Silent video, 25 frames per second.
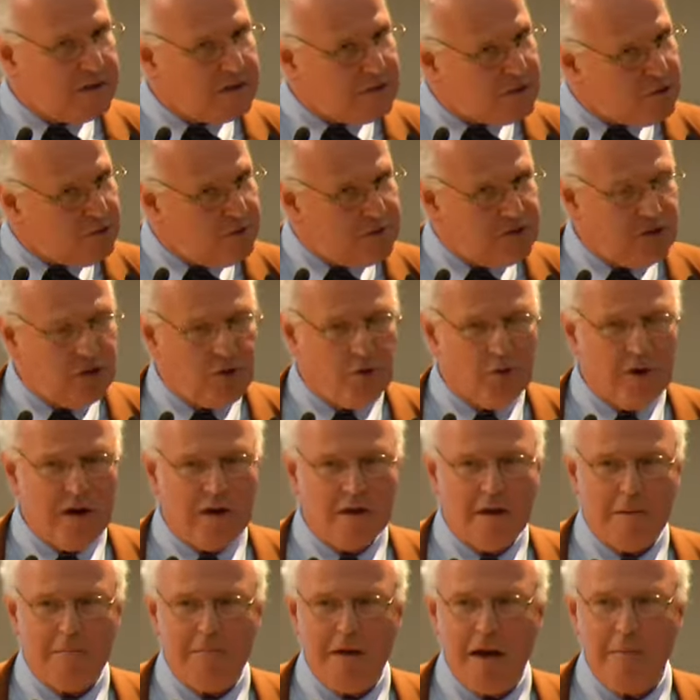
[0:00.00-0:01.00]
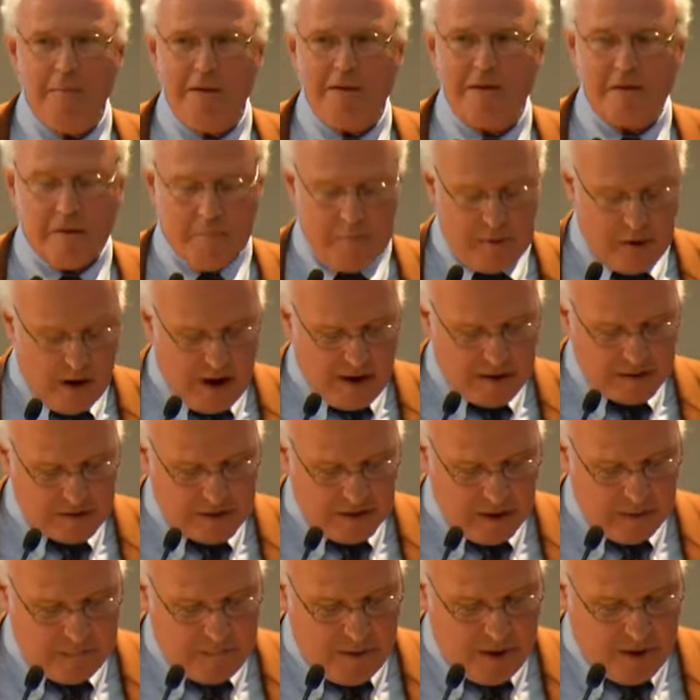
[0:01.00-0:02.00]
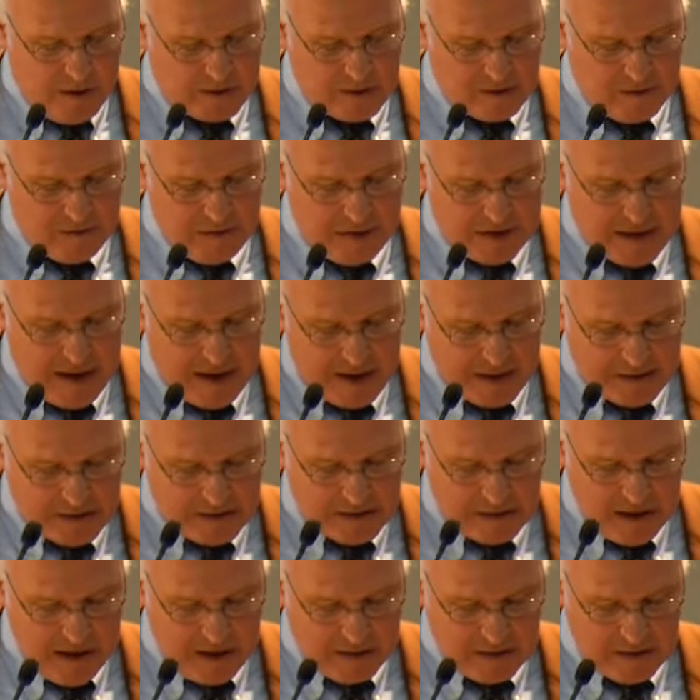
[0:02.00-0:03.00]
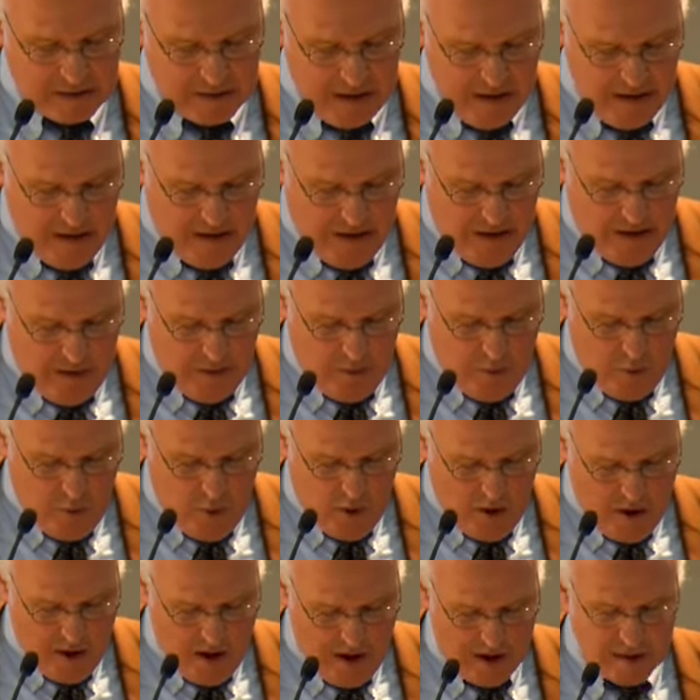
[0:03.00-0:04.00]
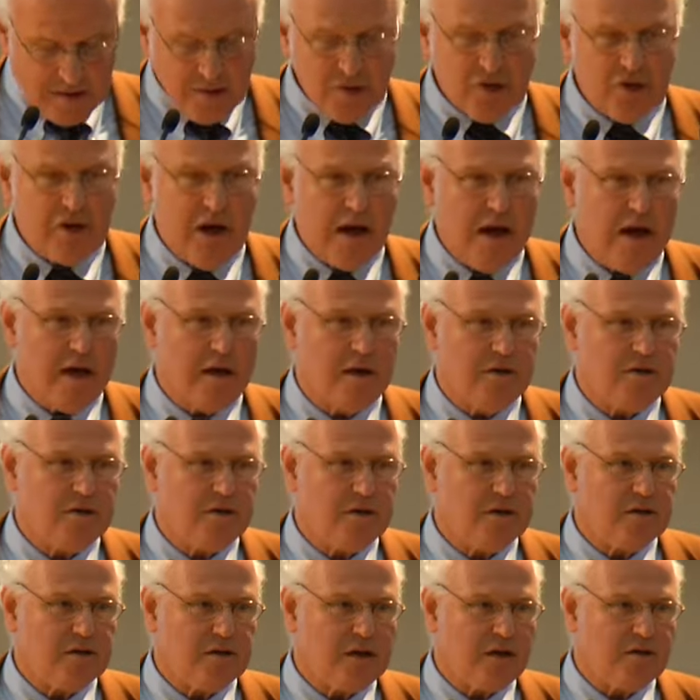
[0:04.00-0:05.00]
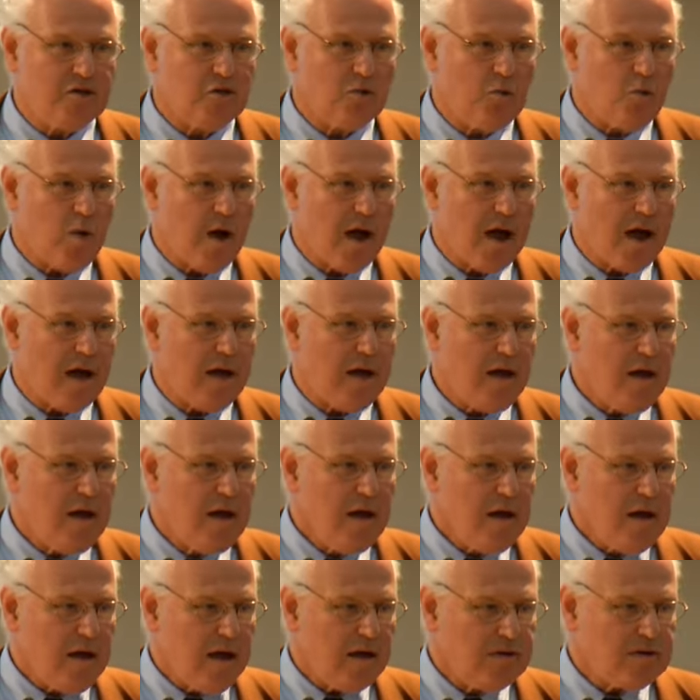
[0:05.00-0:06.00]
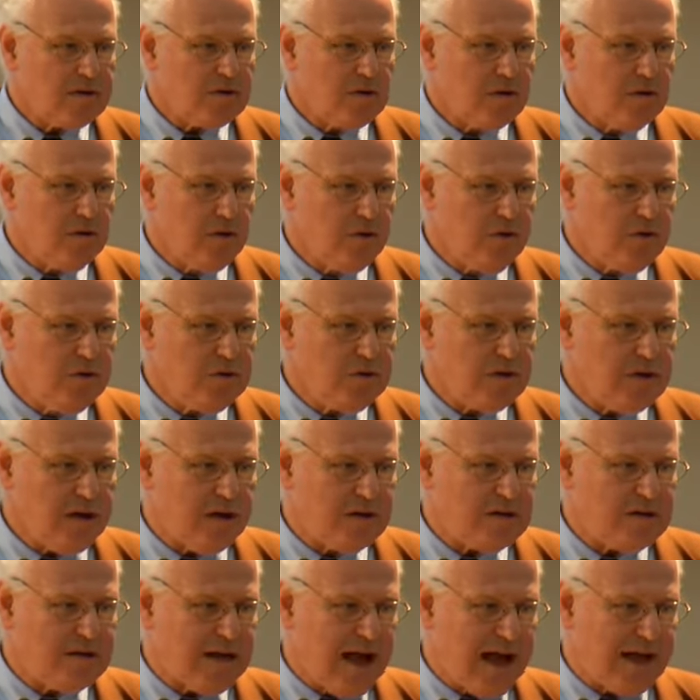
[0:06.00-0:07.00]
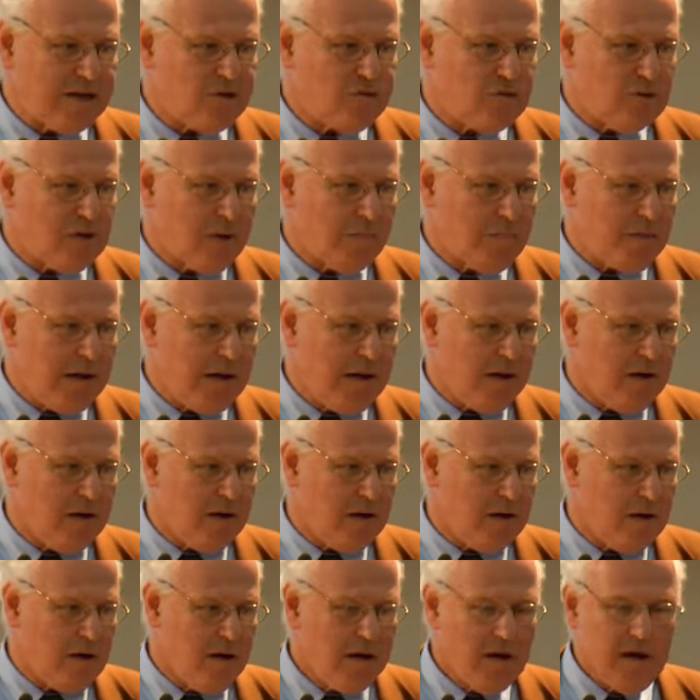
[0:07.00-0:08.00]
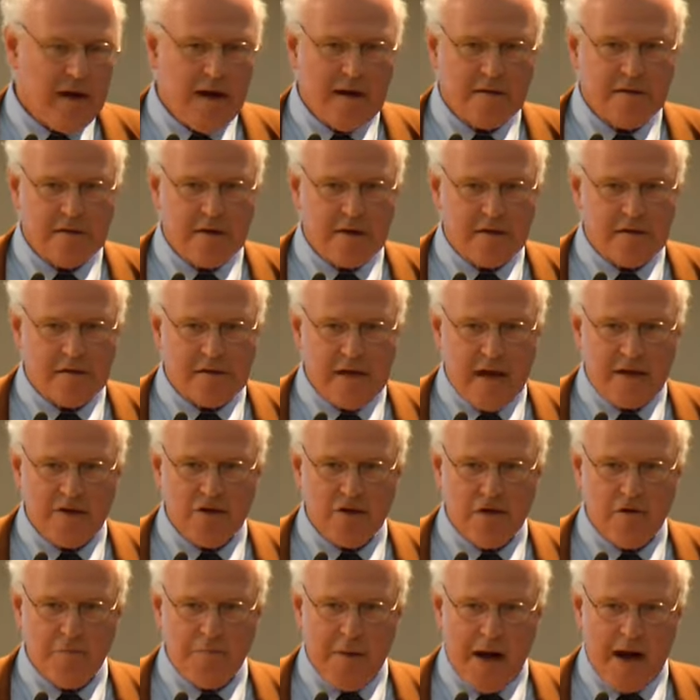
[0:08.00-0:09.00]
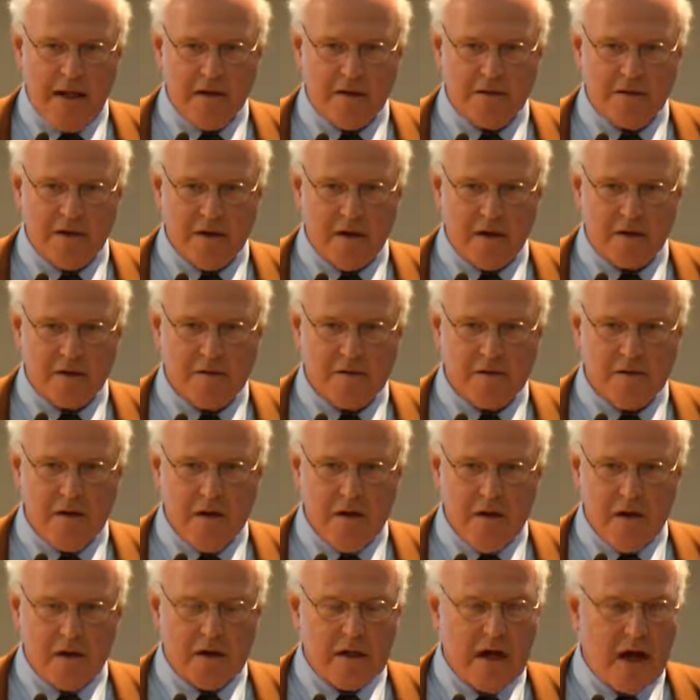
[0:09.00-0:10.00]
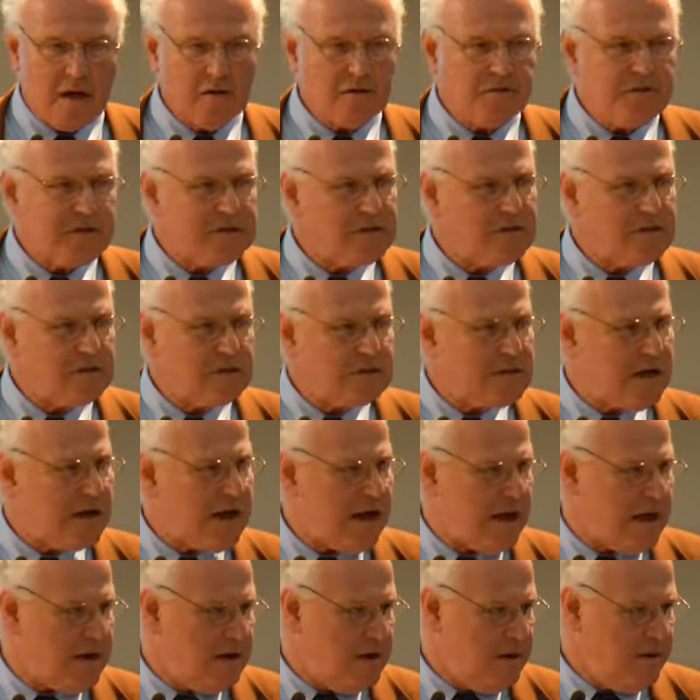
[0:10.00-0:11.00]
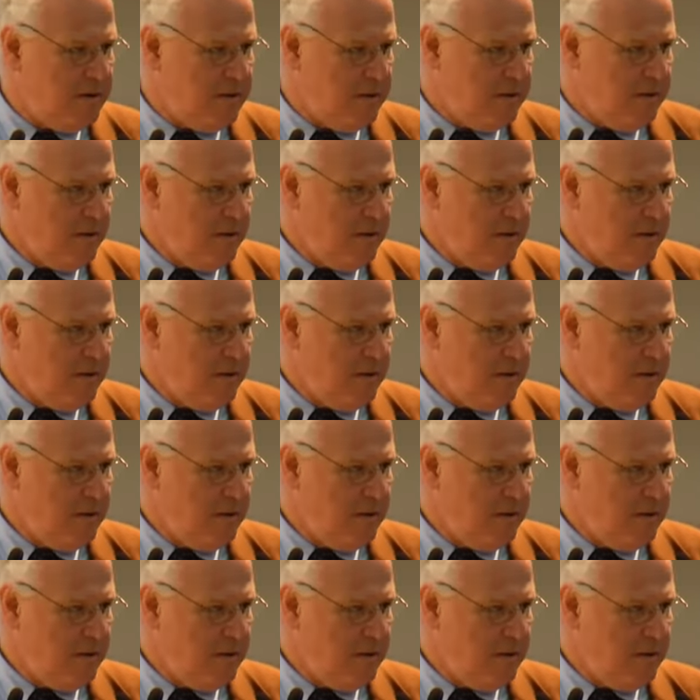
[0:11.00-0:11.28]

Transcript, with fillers: and to a degree that may be surprising in parts of the United States, war has changed in such a way as to lose its natural appeal as an extension of politics. Clausewitz is dead.